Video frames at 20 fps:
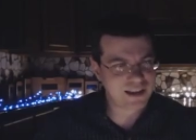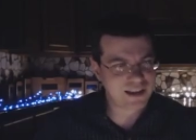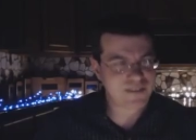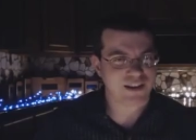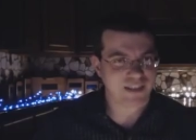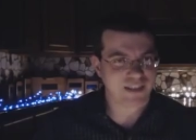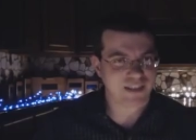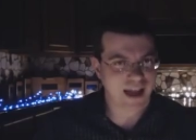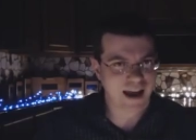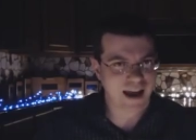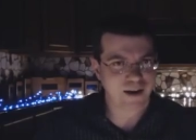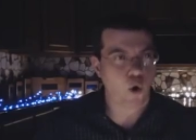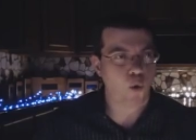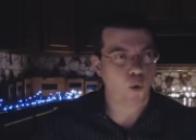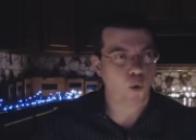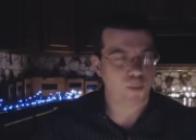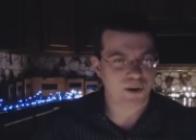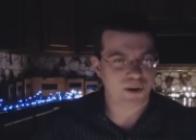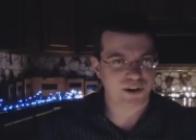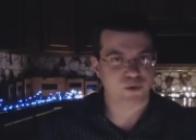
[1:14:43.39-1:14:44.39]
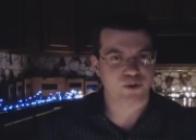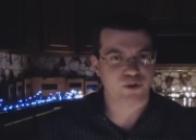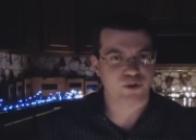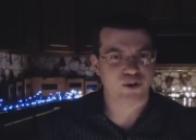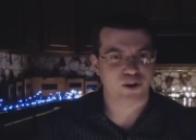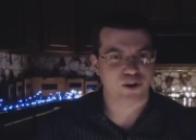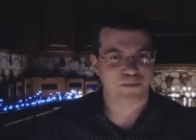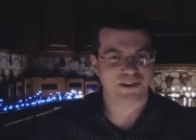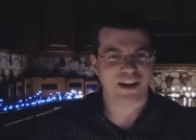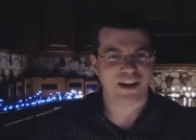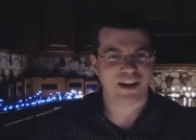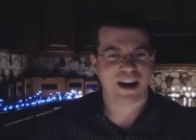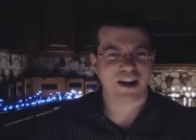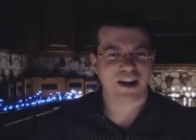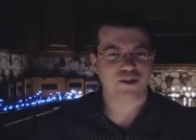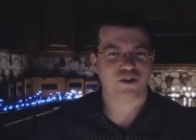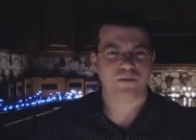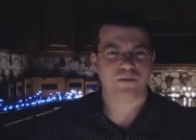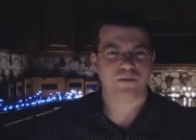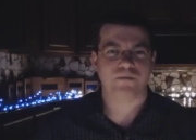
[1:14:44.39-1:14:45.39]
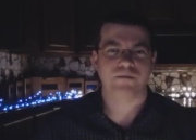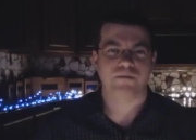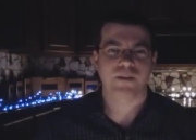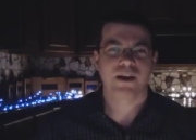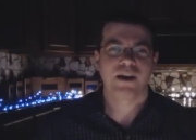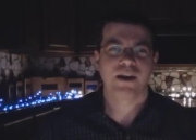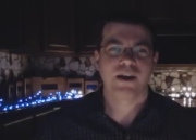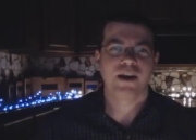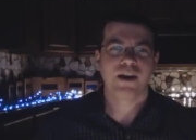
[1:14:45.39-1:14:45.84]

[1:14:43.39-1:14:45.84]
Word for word: It leaves a lot open to interpretation.